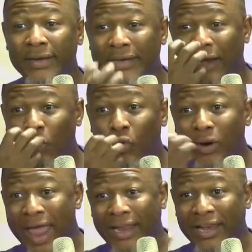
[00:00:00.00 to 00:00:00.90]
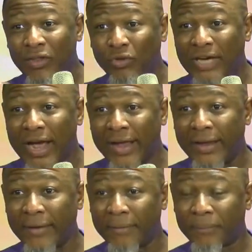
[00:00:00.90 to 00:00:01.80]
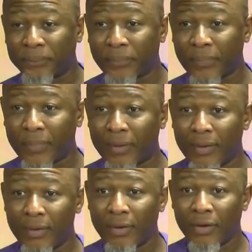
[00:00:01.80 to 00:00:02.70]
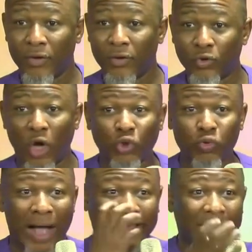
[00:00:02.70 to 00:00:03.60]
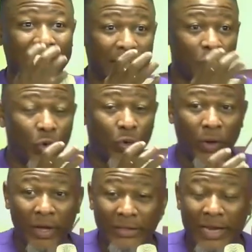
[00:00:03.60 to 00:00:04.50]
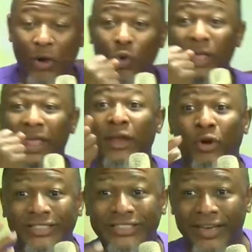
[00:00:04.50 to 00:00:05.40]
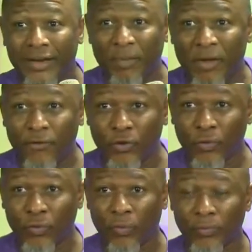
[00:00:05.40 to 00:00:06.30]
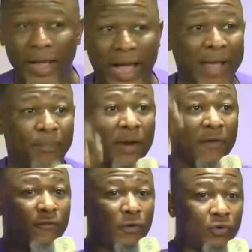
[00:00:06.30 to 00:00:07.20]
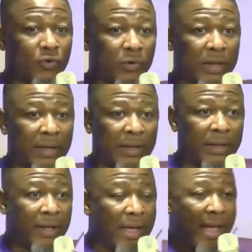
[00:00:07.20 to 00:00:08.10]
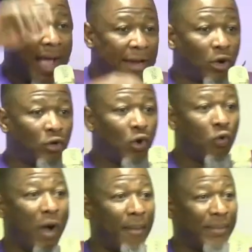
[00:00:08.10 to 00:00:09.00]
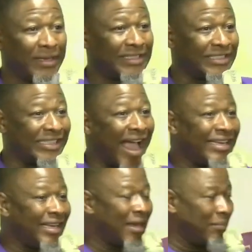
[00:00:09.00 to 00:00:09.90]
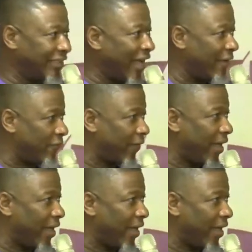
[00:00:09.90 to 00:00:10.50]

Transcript: they look like little children. Those who are killing you, they look innocent before you. I pray for you today. I don't know who have been disguising himself,